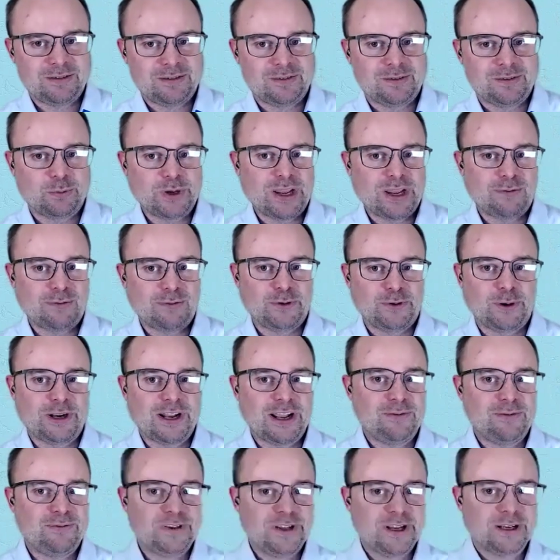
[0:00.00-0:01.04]
So we have no
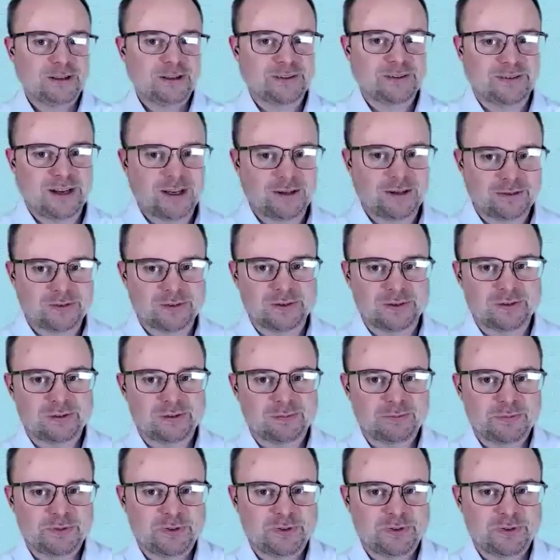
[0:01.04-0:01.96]
lifecycle statuses.